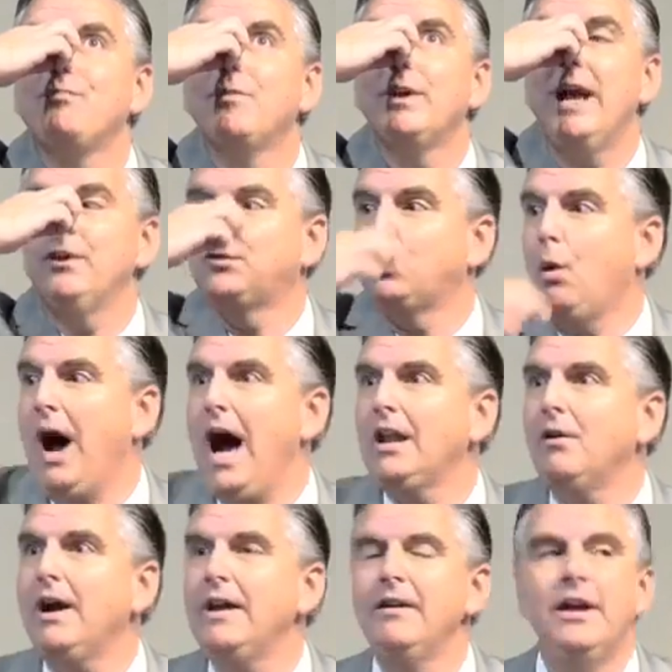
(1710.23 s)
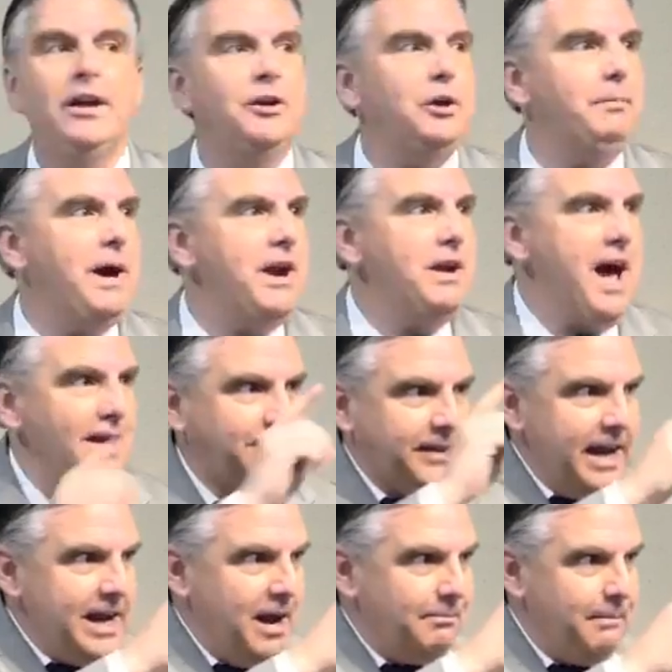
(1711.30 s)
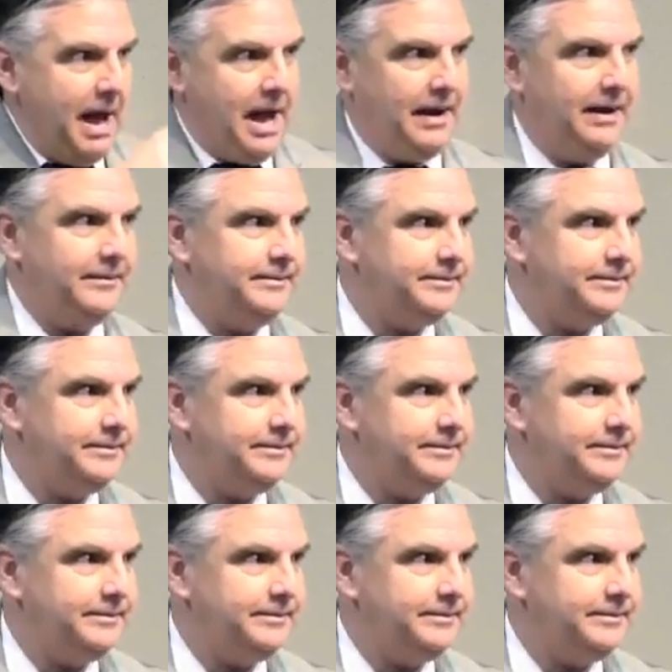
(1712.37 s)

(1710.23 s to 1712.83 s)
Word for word: and swallow it, you better not say nothing about it.